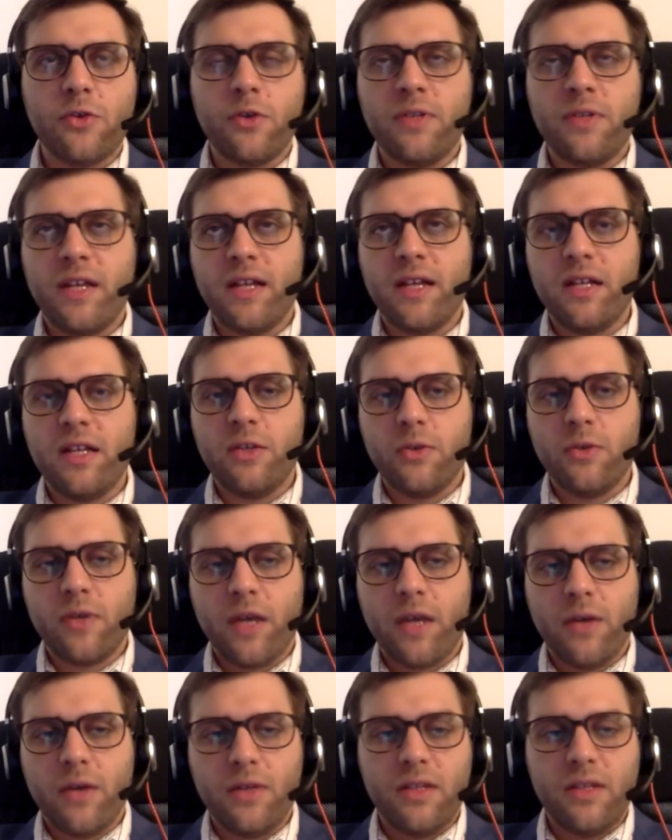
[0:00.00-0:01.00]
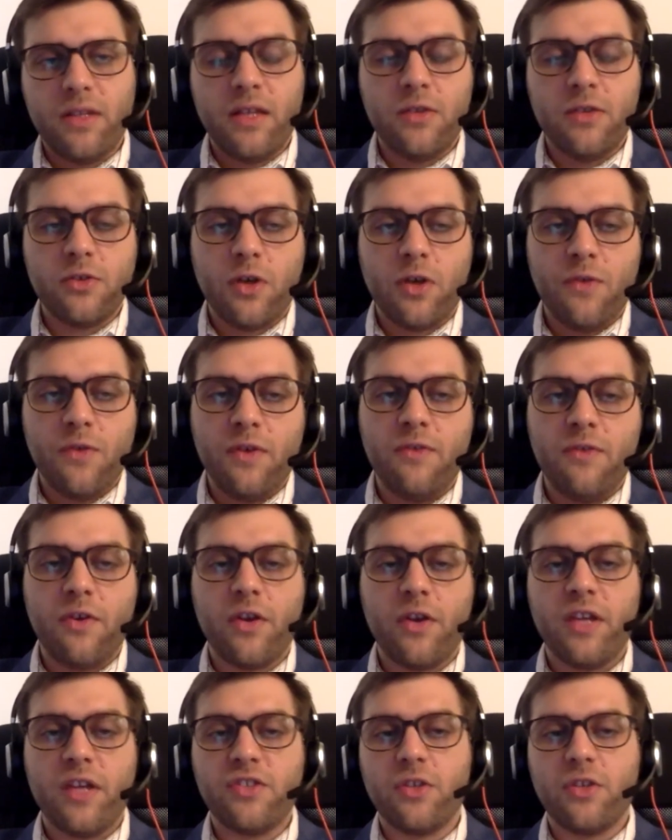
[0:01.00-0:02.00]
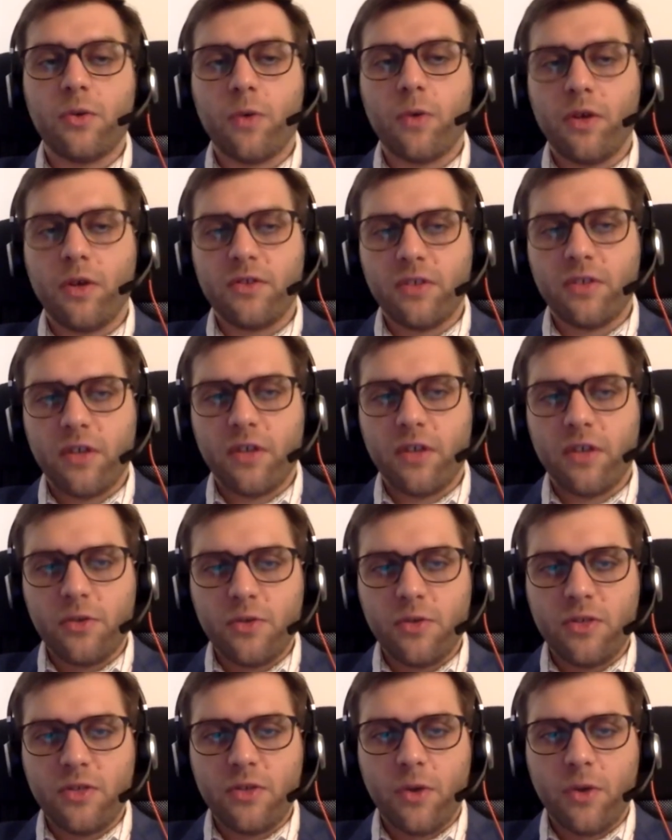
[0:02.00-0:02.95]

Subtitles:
taken into account, and there's often variation across the country.